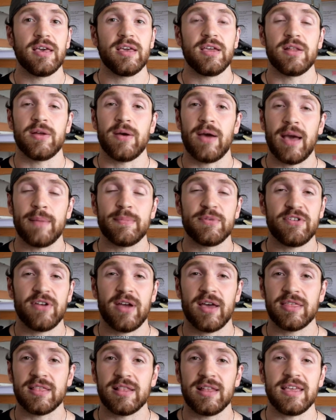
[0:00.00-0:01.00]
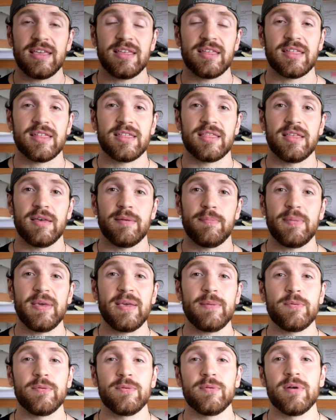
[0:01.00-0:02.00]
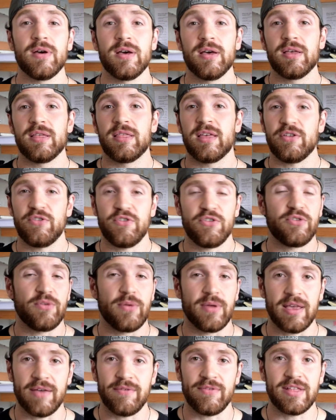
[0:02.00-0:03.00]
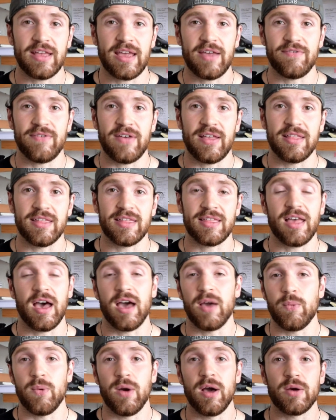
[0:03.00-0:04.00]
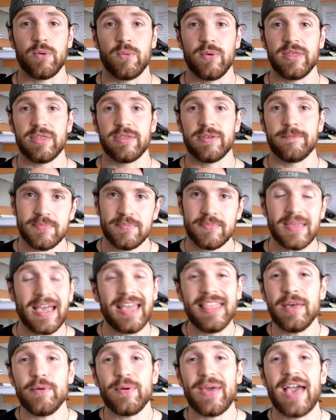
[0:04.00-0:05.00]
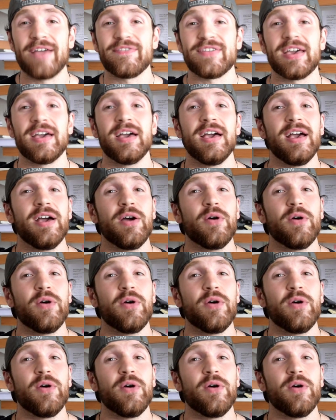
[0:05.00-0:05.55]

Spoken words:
you know, amateur athletes, the people that are just doing everyday events that I work with. And there we have it.